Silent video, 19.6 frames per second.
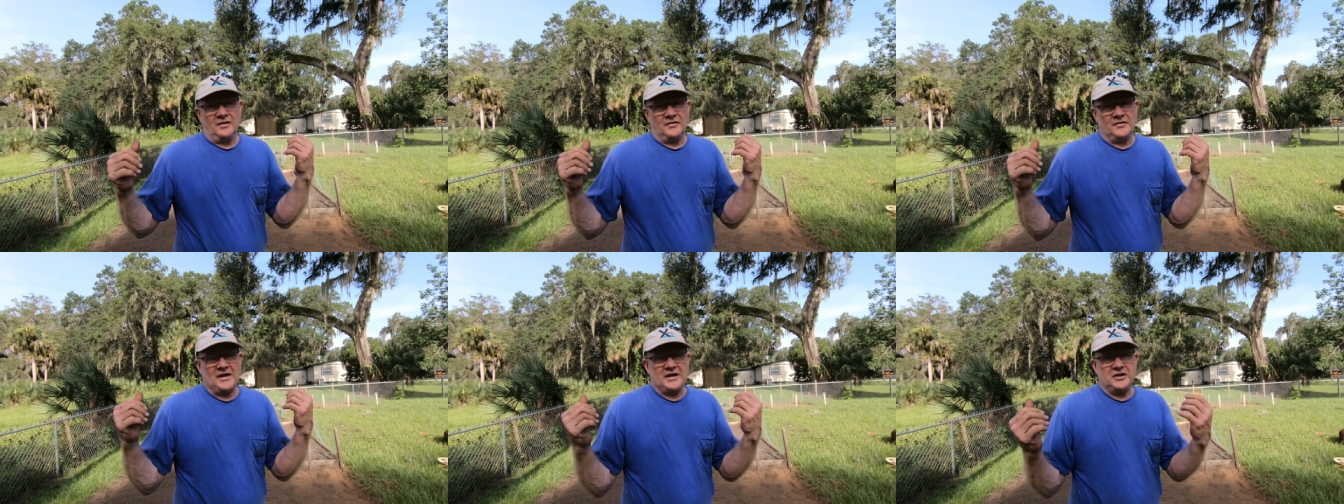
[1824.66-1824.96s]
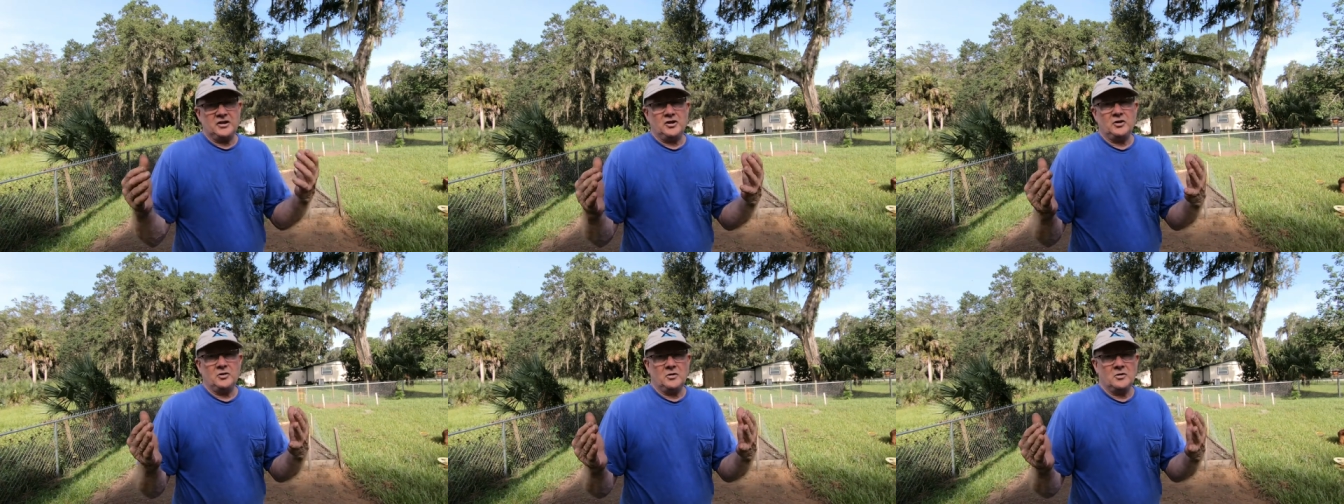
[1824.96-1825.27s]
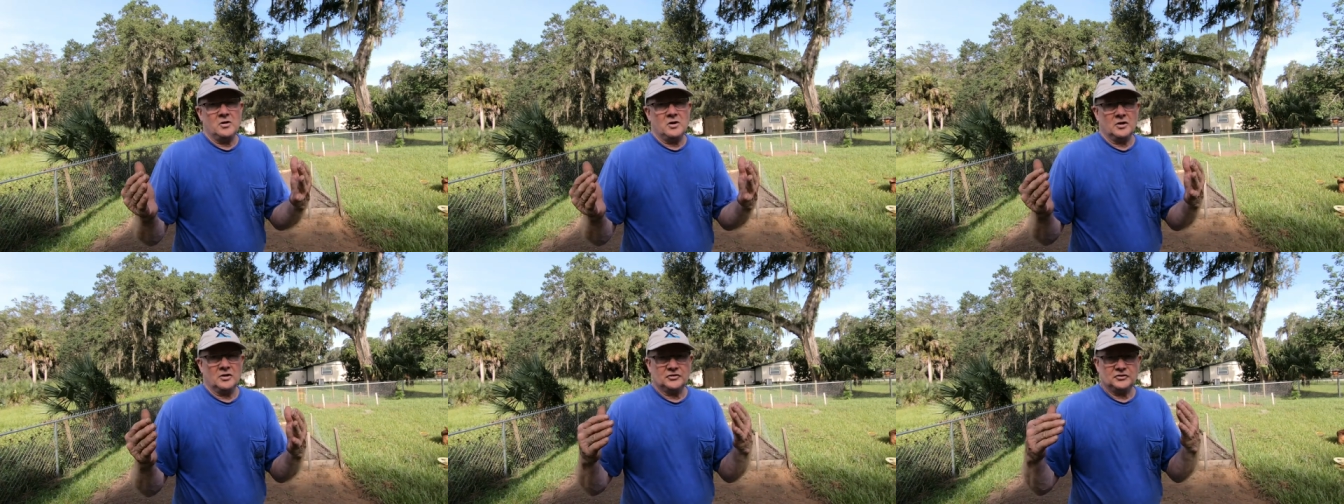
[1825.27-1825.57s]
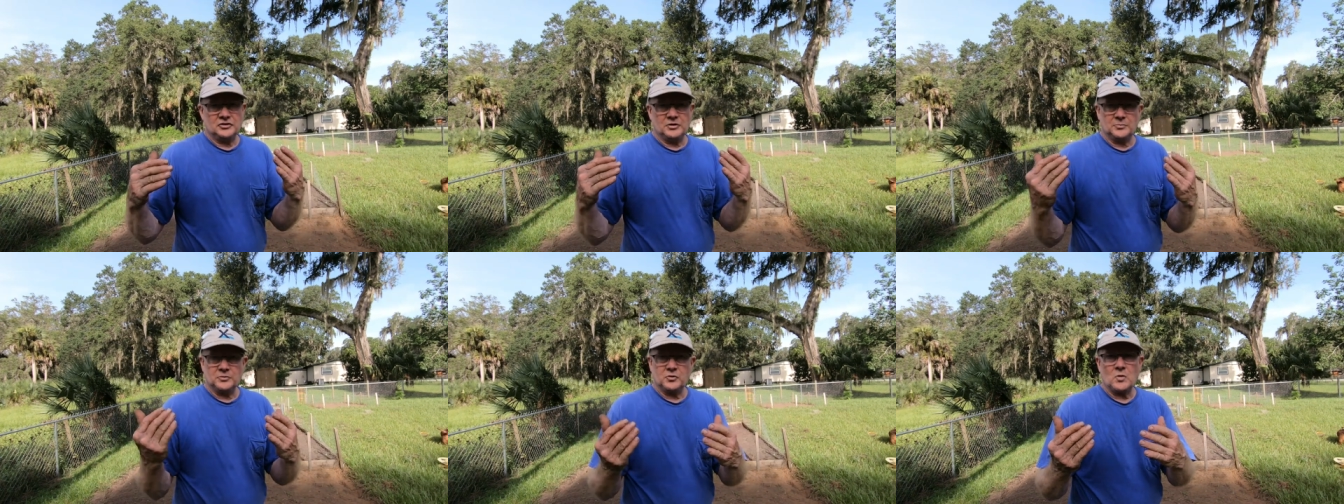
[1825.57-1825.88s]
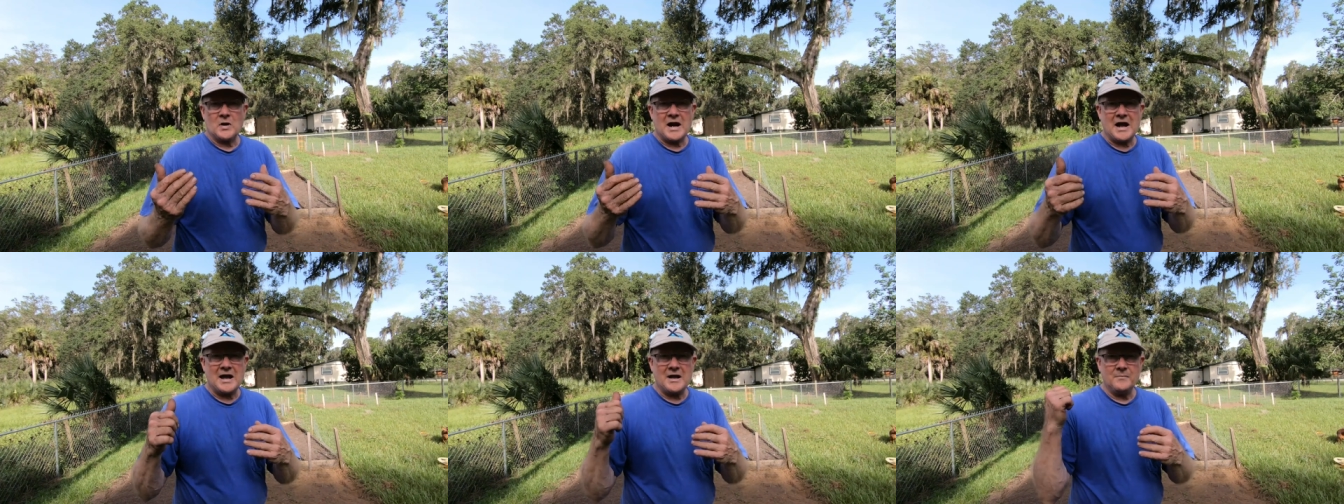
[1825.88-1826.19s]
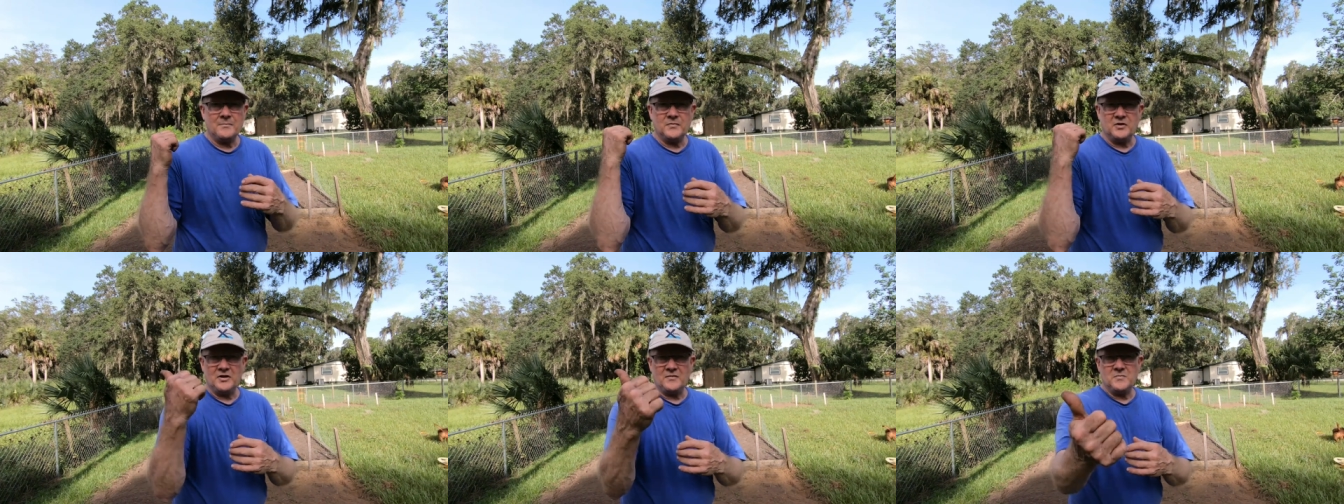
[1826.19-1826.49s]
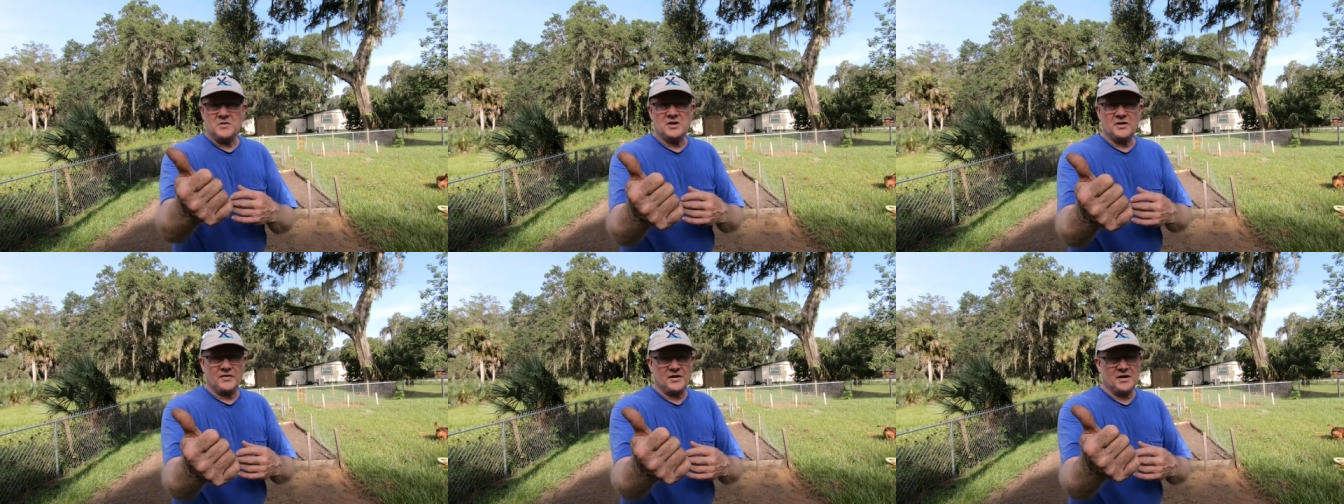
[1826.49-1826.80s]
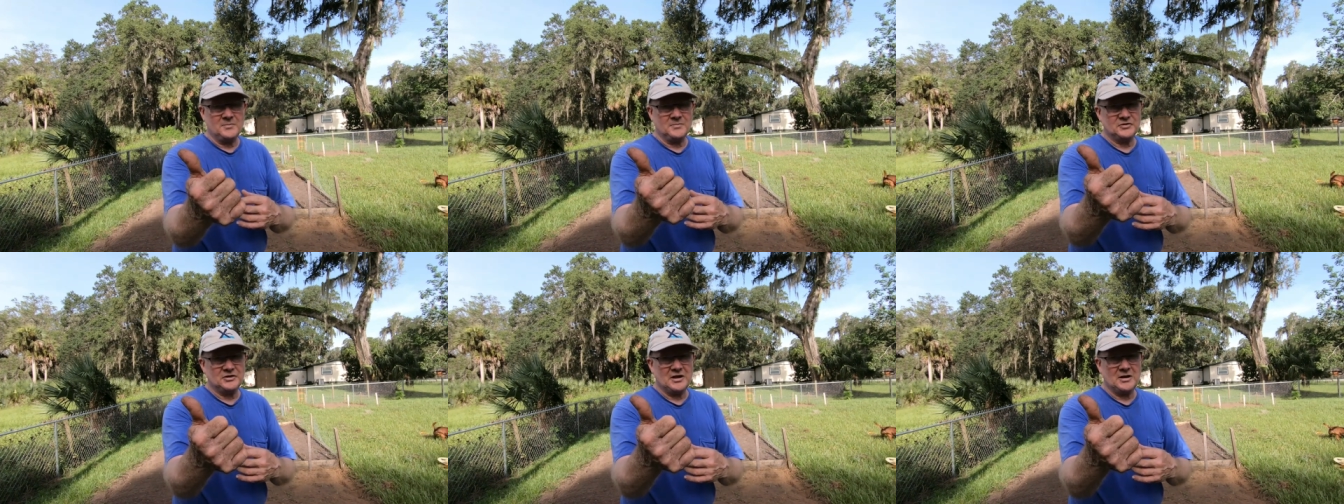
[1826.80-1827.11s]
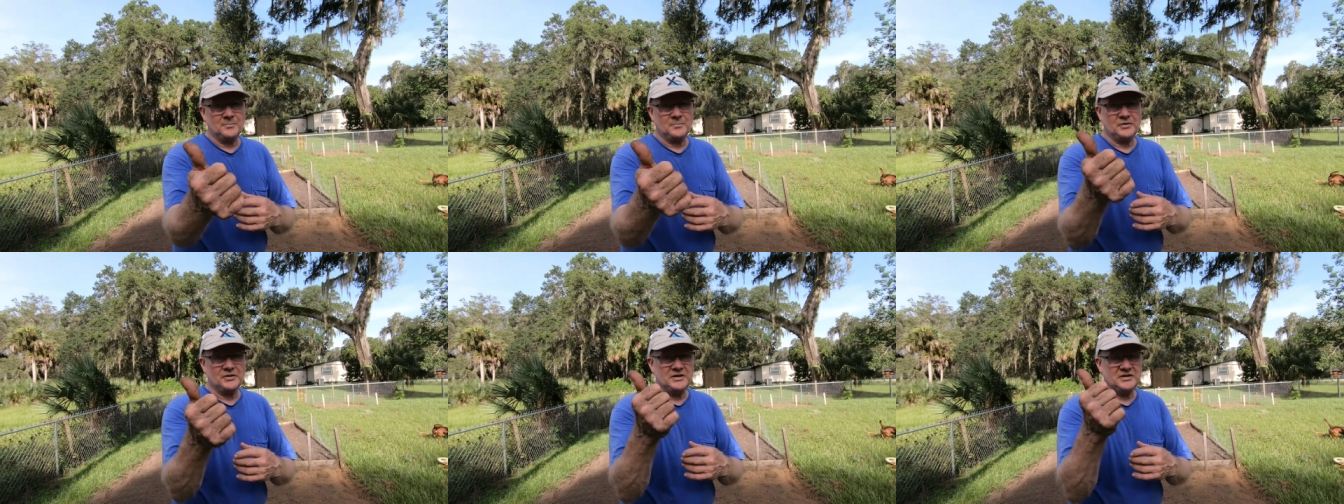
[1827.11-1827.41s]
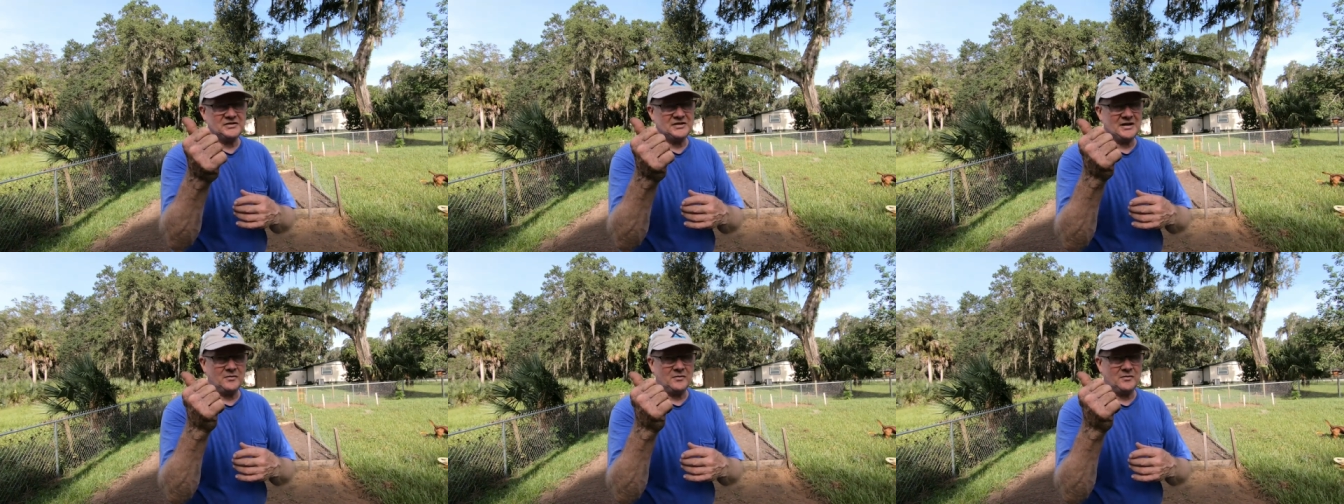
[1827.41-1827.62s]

Thank you. Subscribe. Give me a thumbs up, please.